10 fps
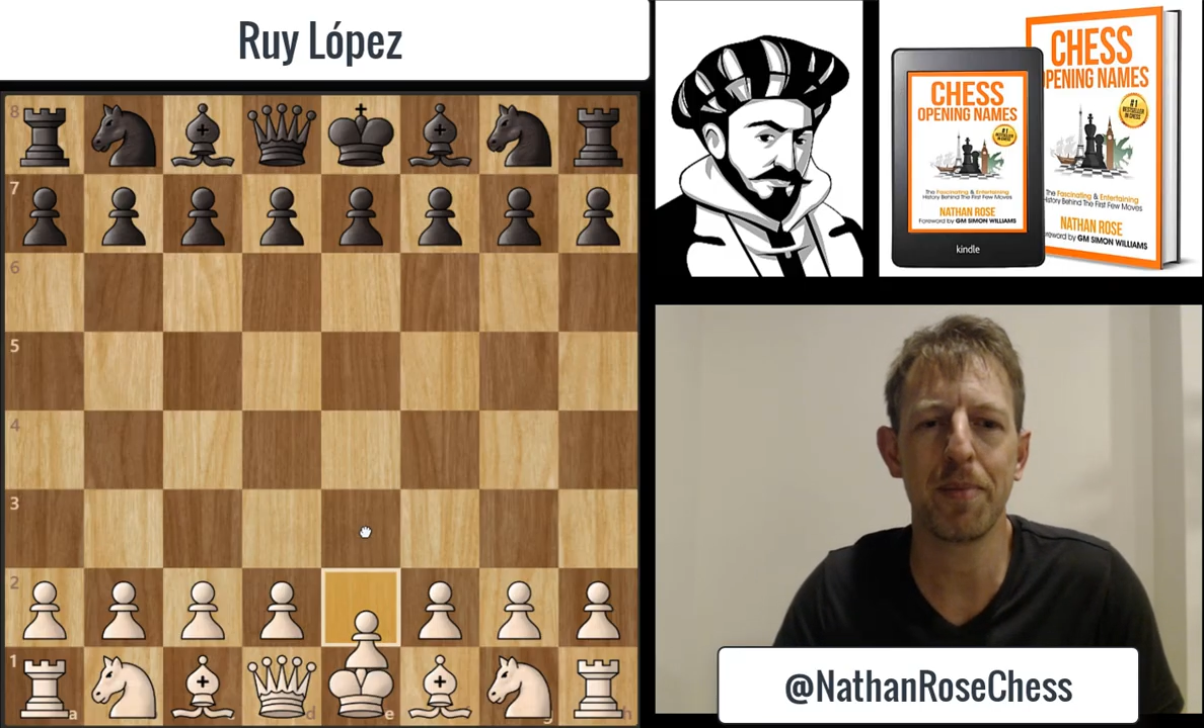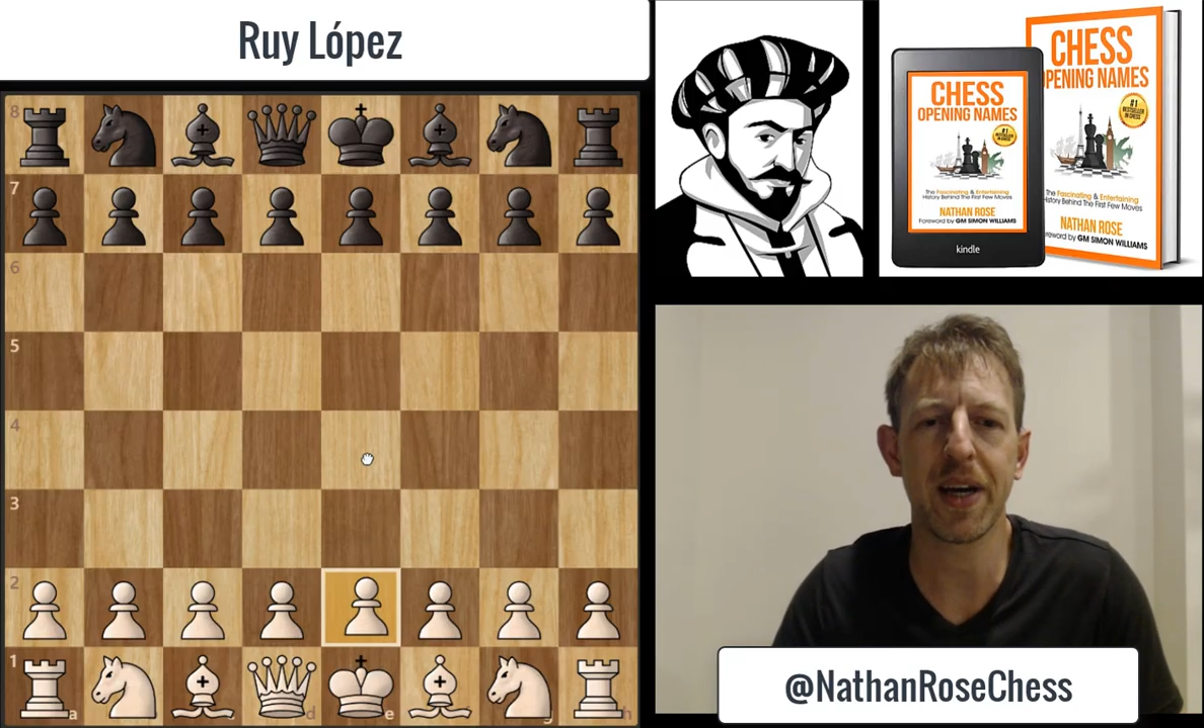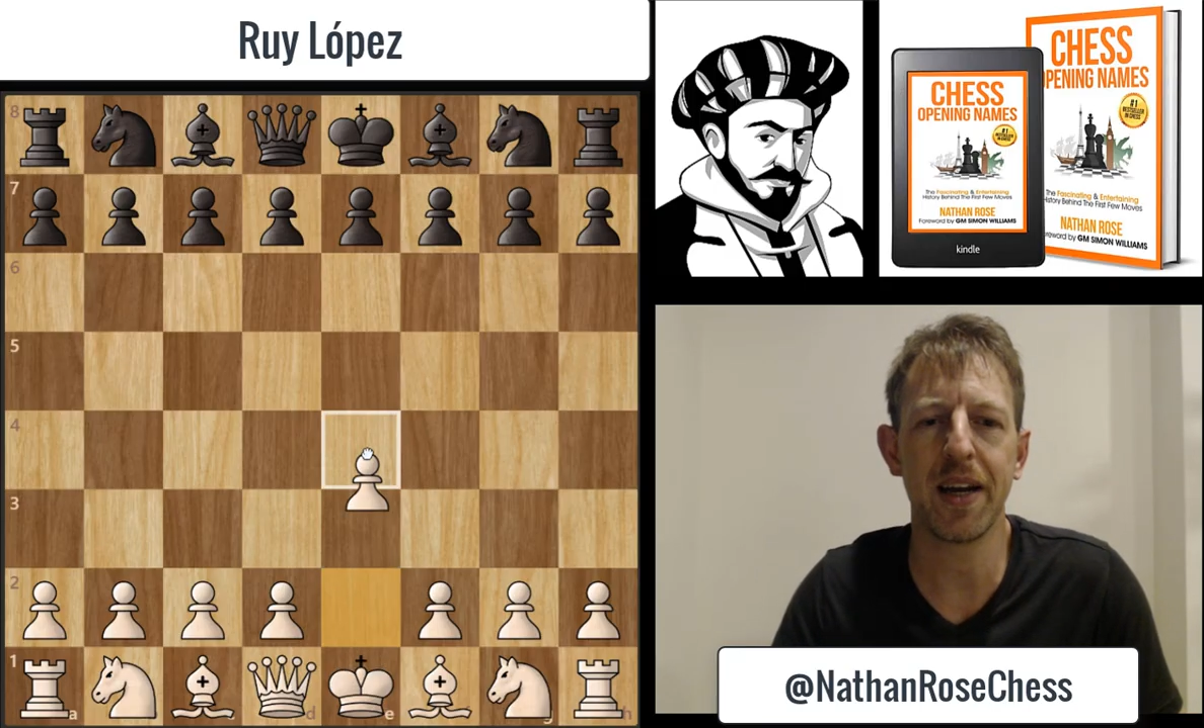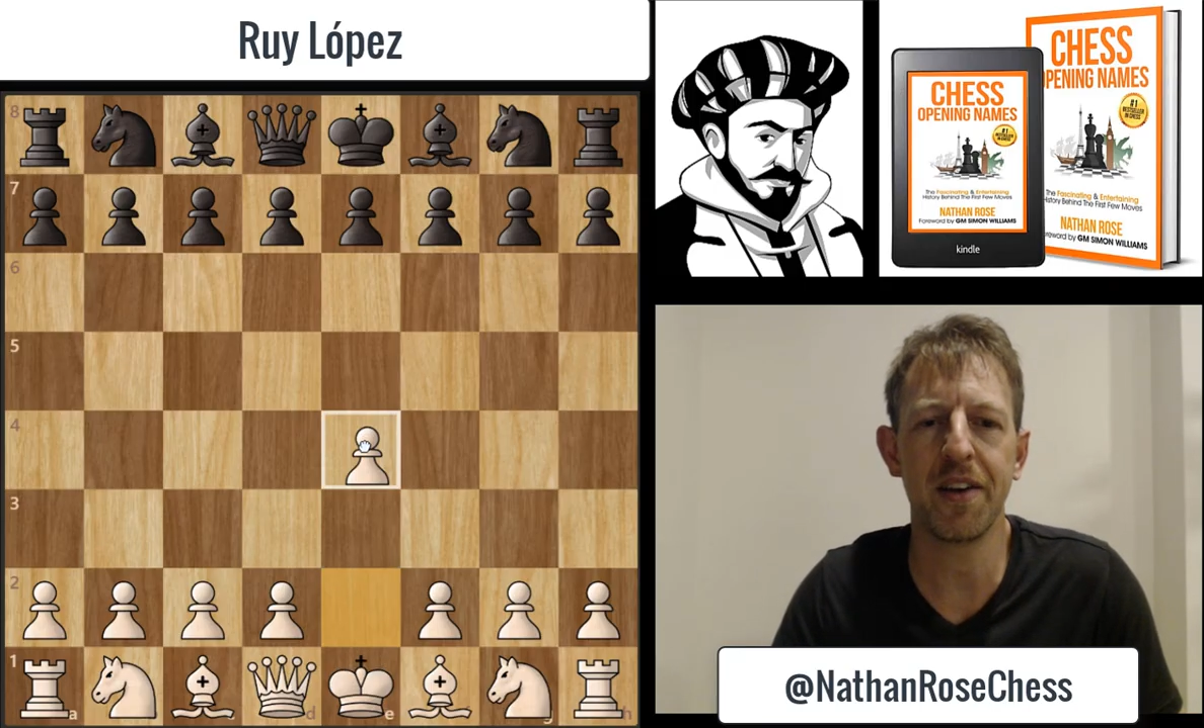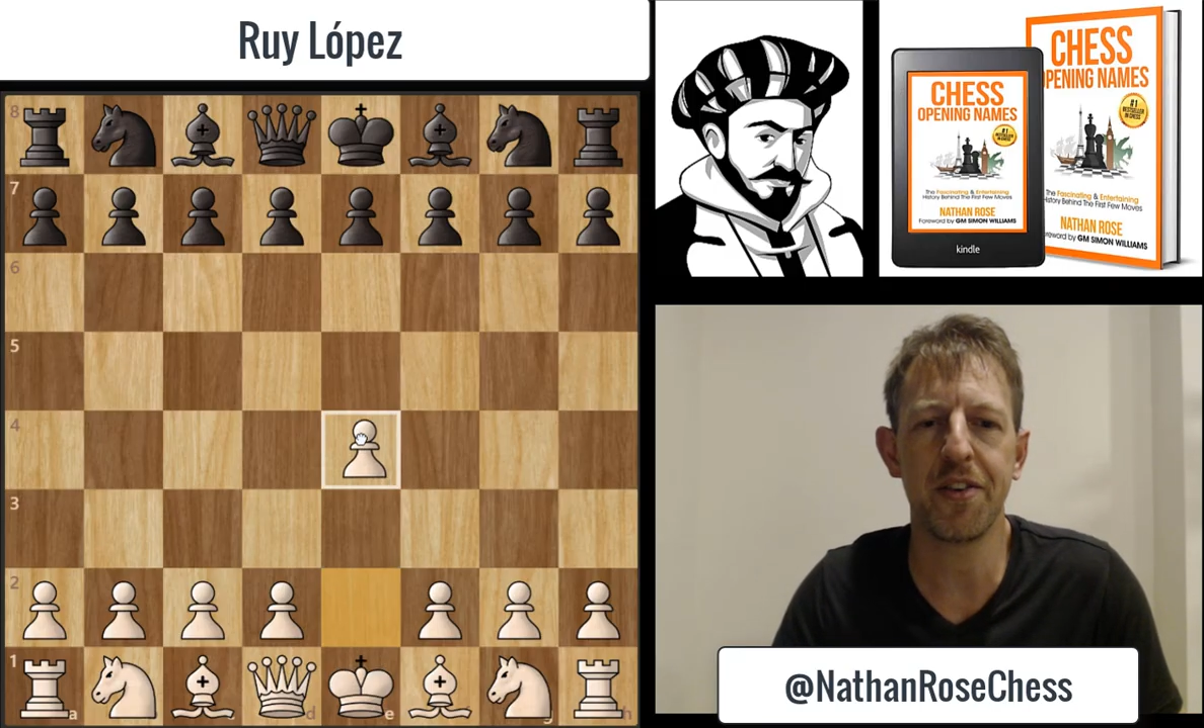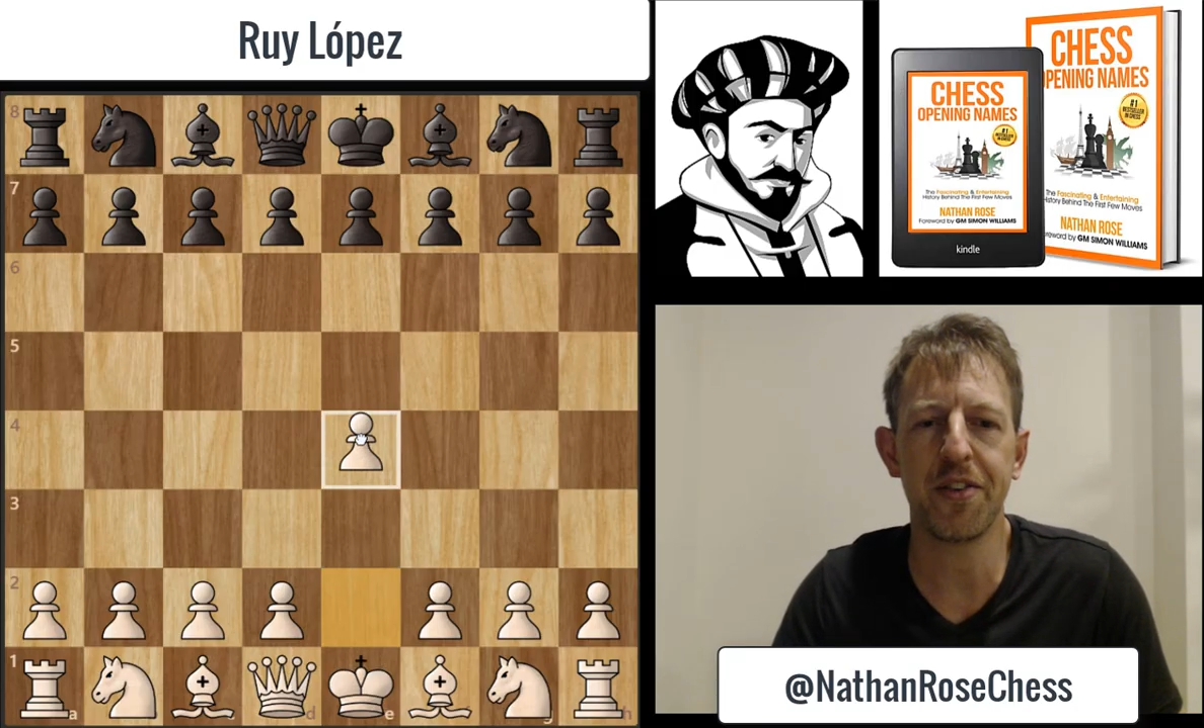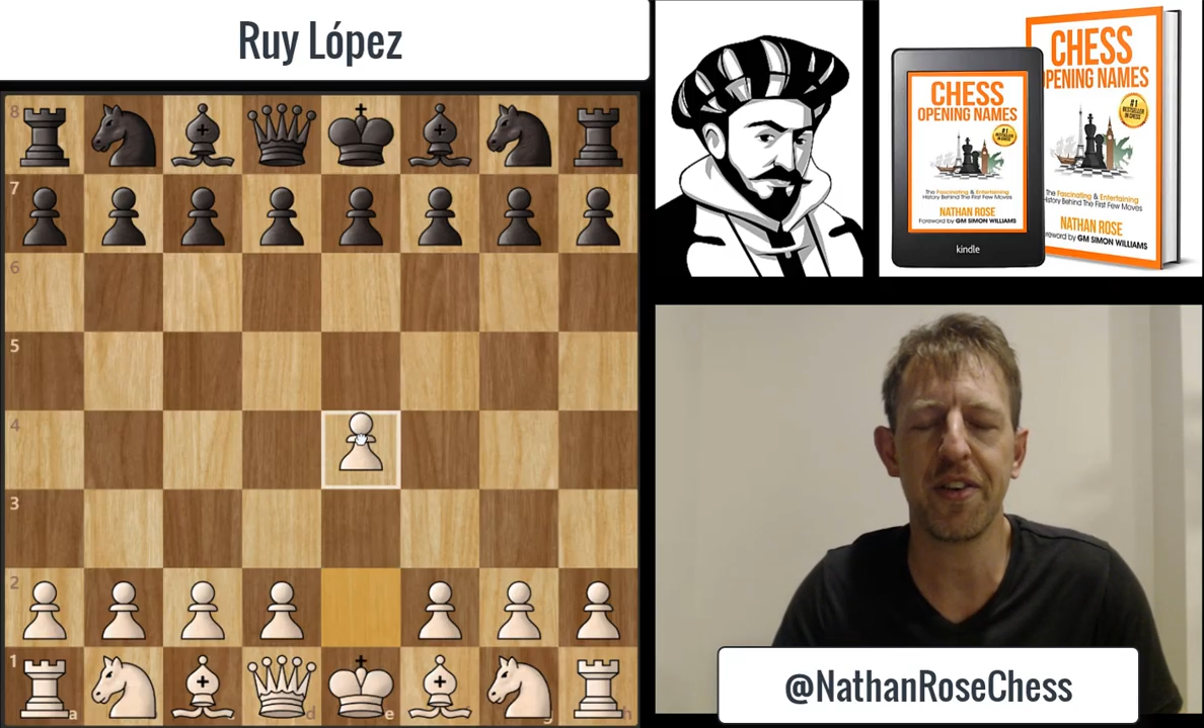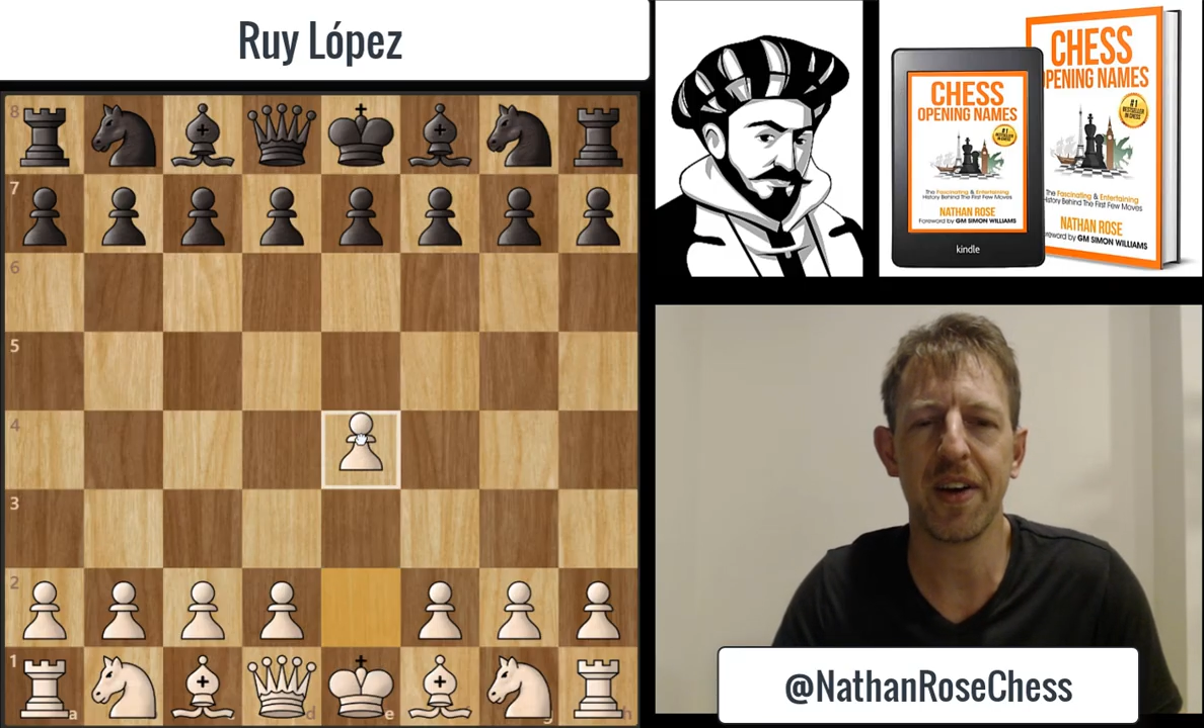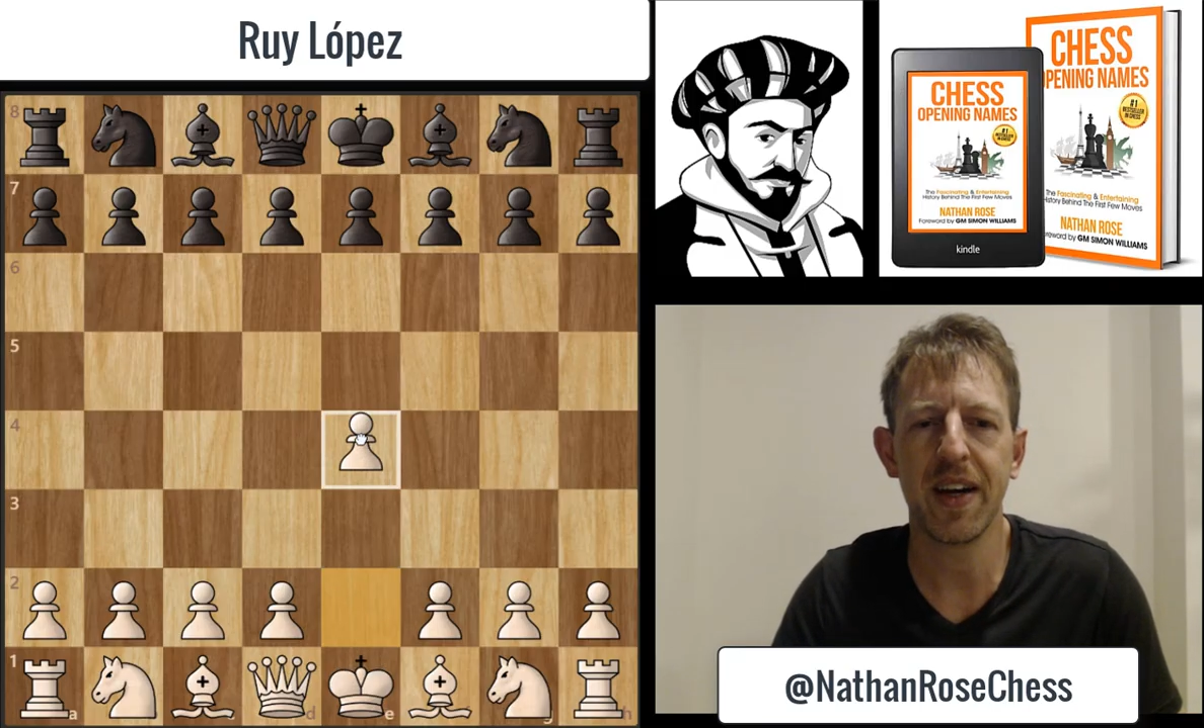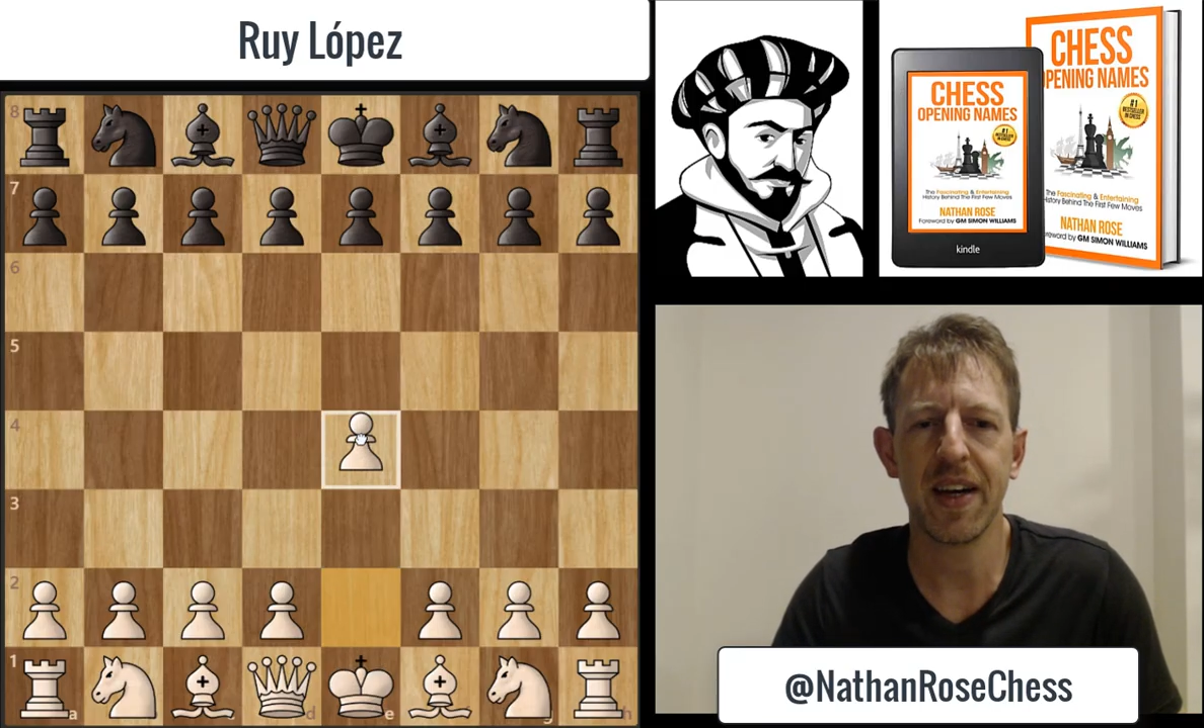It
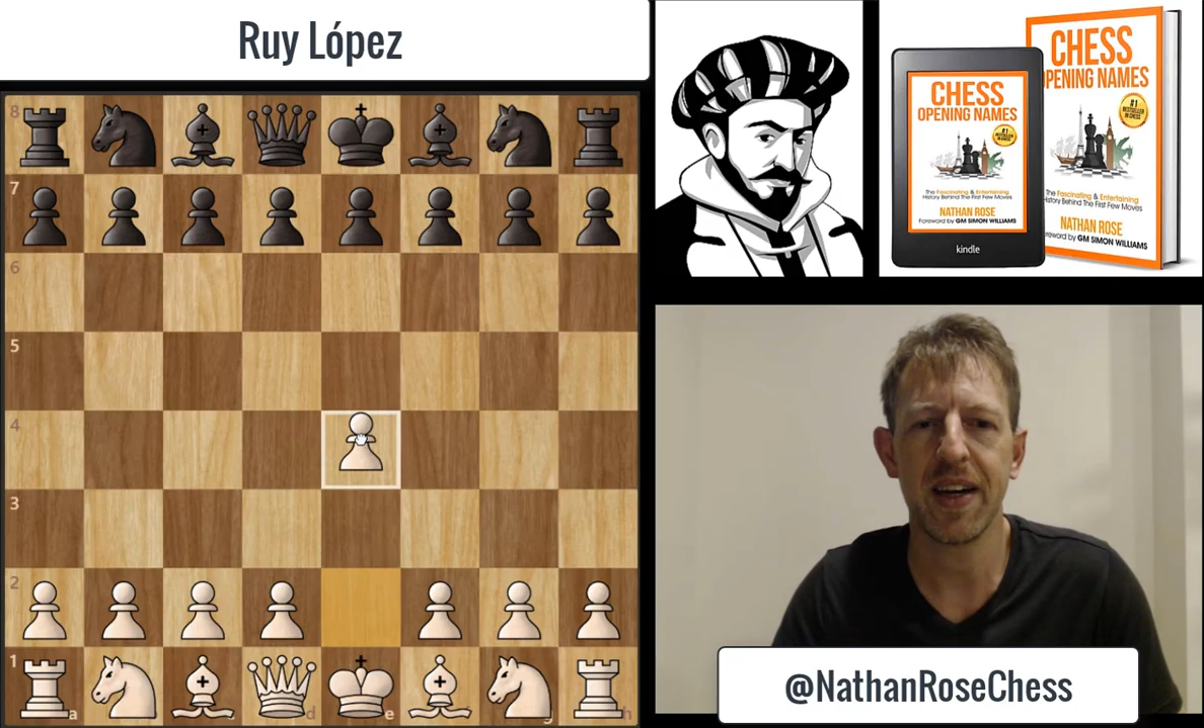begins